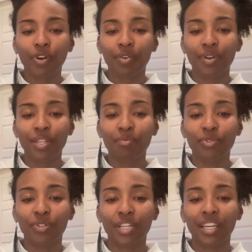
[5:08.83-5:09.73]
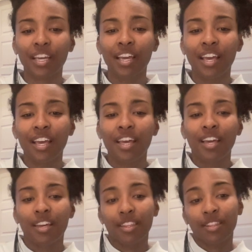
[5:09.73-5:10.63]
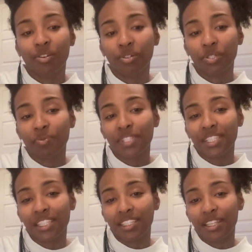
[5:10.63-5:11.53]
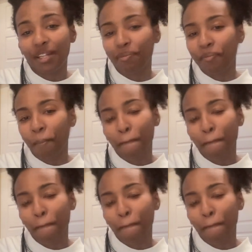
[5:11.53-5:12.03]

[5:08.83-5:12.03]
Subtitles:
I read them during the Christmas season